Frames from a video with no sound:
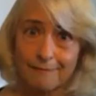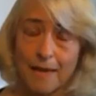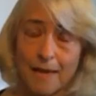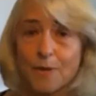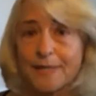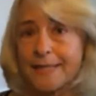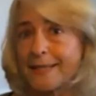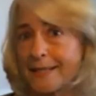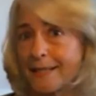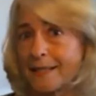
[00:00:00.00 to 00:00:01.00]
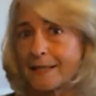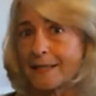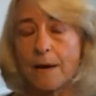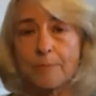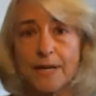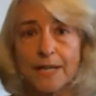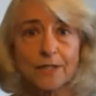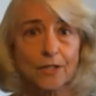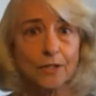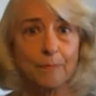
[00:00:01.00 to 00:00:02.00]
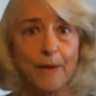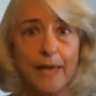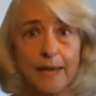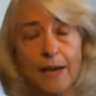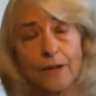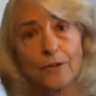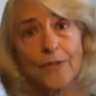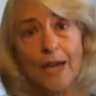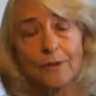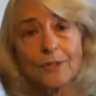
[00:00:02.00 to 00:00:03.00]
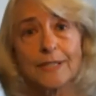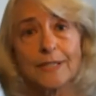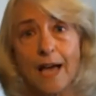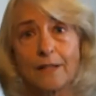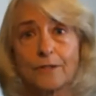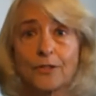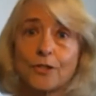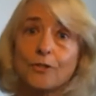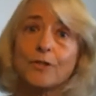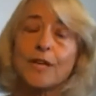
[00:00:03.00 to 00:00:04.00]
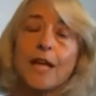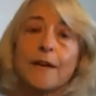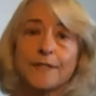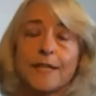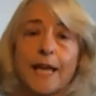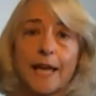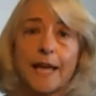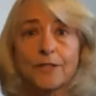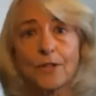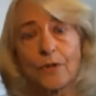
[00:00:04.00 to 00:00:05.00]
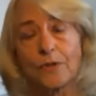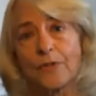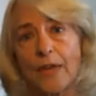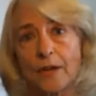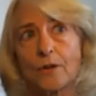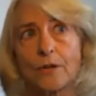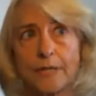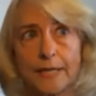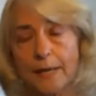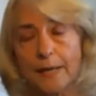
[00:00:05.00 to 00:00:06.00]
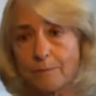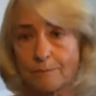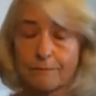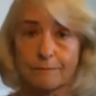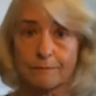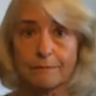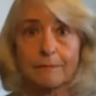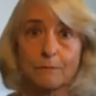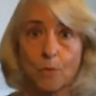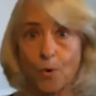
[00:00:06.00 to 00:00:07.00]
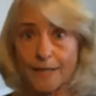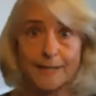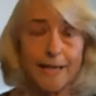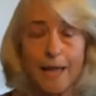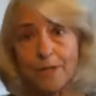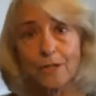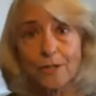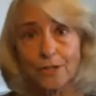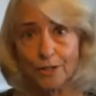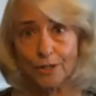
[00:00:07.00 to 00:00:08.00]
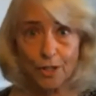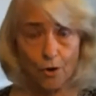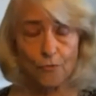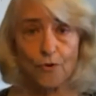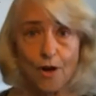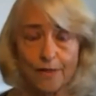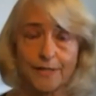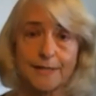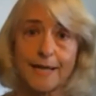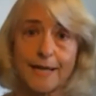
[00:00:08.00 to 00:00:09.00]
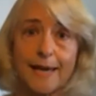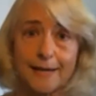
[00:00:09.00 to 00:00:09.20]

And what this did is companies could pay one hundred thousand dollars to the F D A so that they could get more examiners to look over all this data.